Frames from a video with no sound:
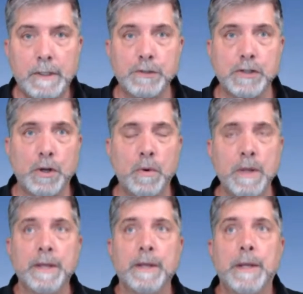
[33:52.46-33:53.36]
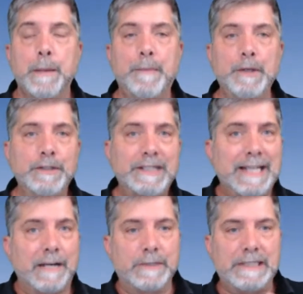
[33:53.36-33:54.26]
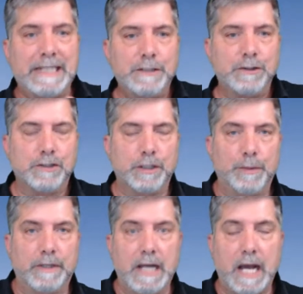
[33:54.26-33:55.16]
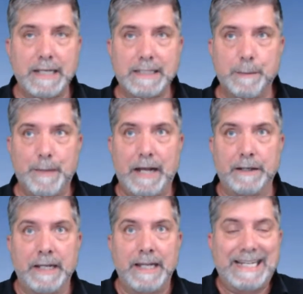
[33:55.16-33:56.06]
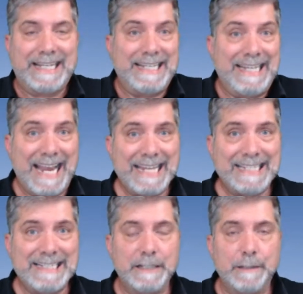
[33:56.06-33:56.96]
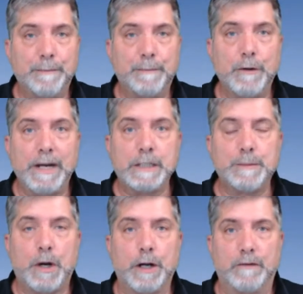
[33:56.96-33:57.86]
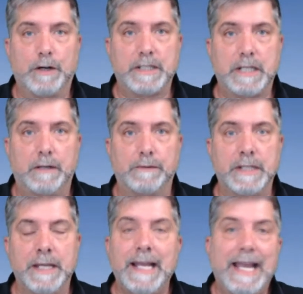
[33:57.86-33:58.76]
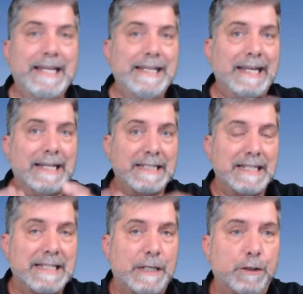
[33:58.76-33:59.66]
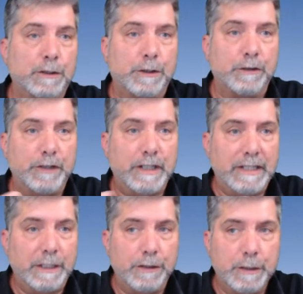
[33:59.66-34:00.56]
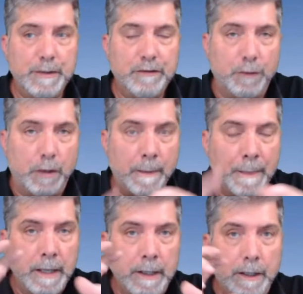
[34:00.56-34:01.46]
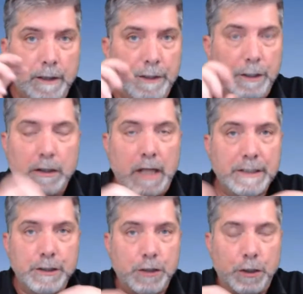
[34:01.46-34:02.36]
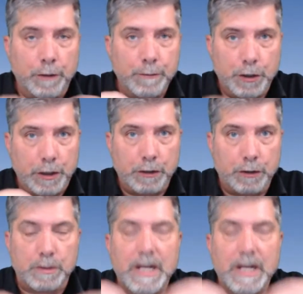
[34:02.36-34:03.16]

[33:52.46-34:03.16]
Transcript: So building that relationship with God is about connecting to the greatest part of ourselves. And again, as I said earlier, if you didn't hear this before, there are lots of terms you can use.